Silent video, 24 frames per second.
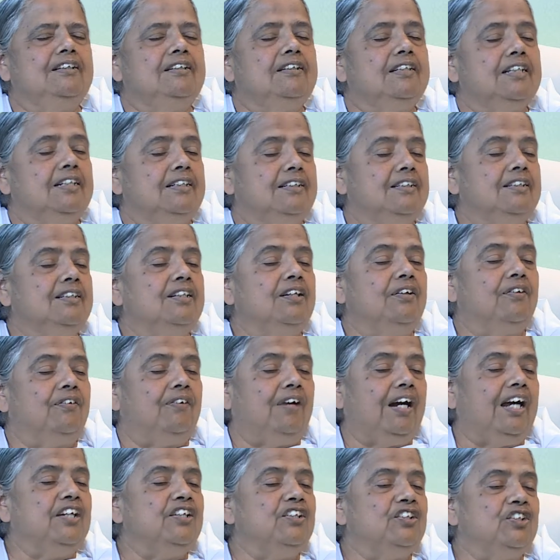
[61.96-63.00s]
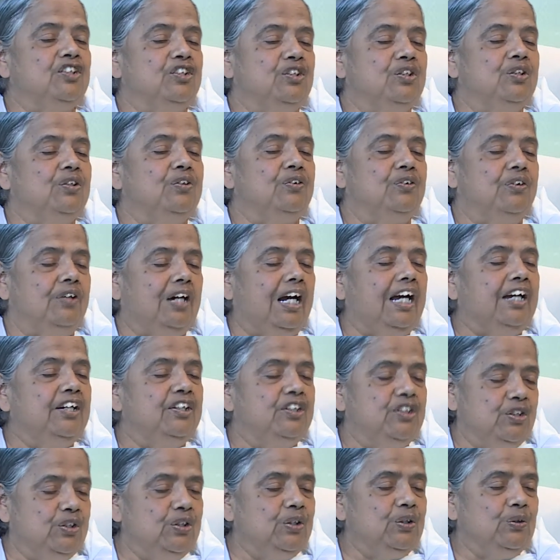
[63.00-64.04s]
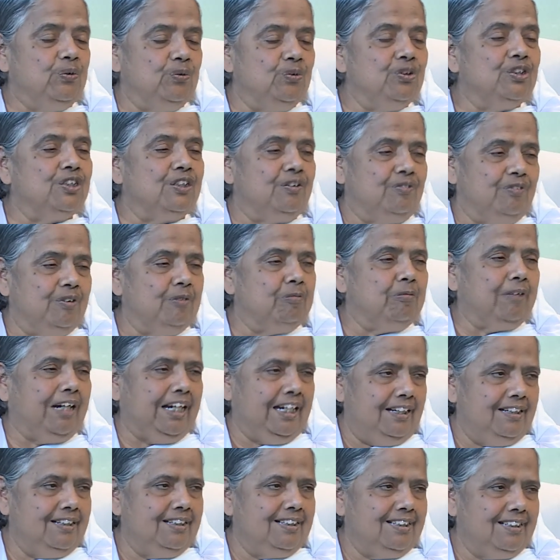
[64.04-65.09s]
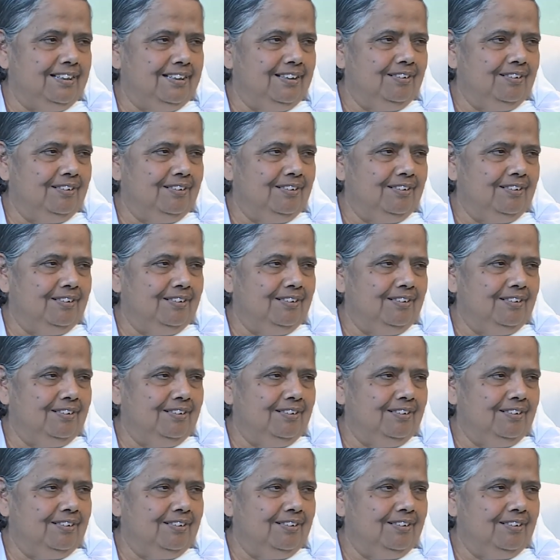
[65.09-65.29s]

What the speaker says: just right use of the mind.